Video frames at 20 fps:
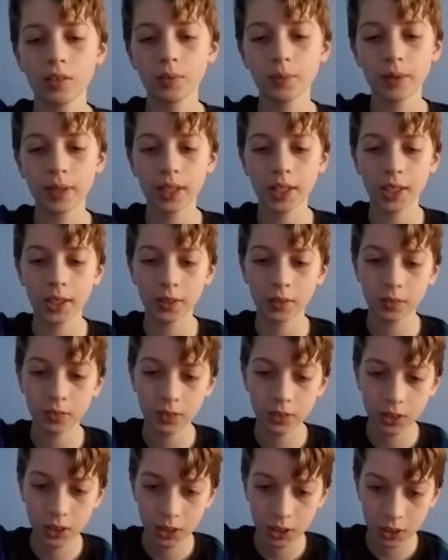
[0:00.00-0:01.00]

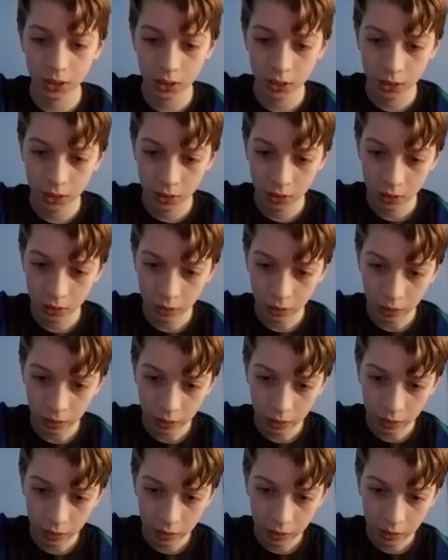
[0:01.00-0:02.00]
about,
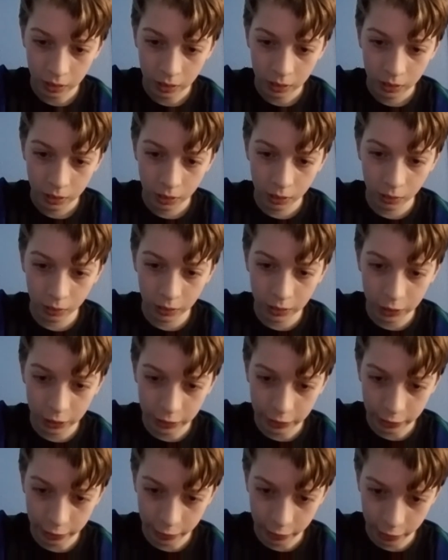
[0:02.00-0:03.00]
you know what,
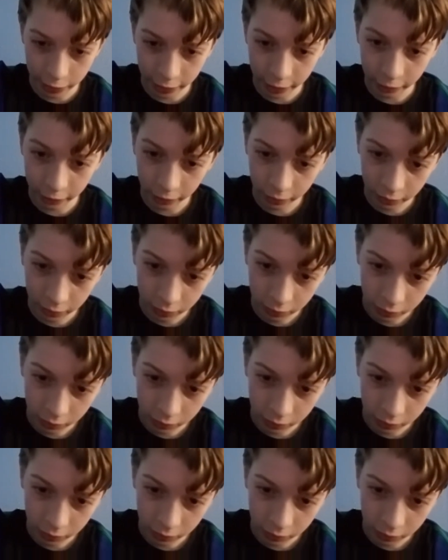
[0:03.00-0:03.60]
just a circle.